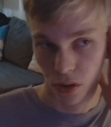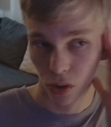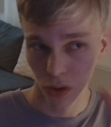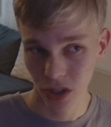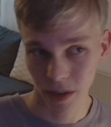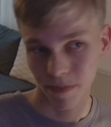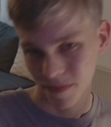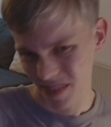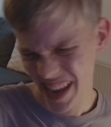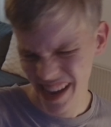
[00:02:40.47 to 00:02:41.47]
Corsair,
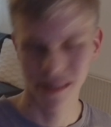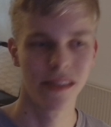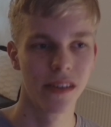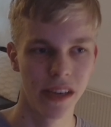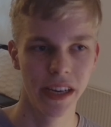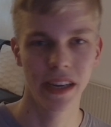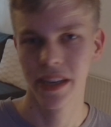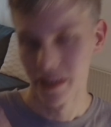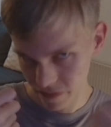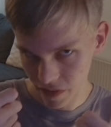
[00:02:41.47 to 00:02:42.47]
Lian
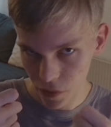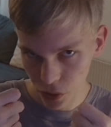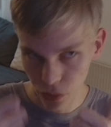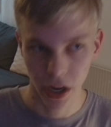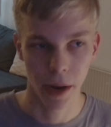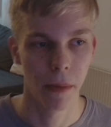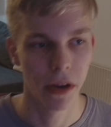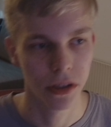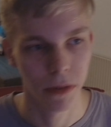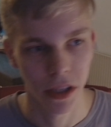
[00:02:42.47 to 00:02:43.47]
Li, very good cable
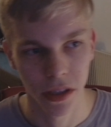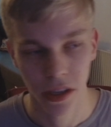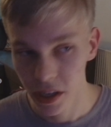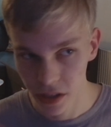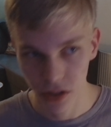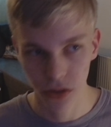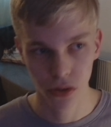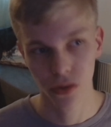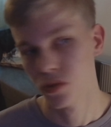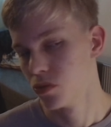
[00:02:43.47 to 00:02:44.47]
management, easy
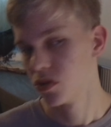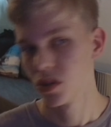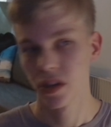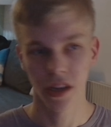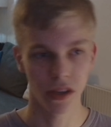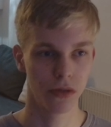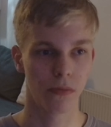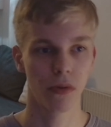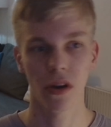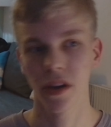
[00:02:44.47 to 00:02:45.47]
to use, easy
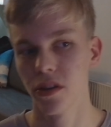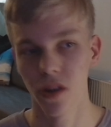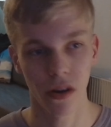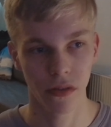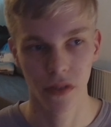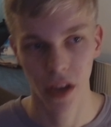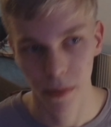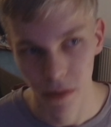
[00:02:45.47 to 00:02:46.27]
to plug in, not a lot of cable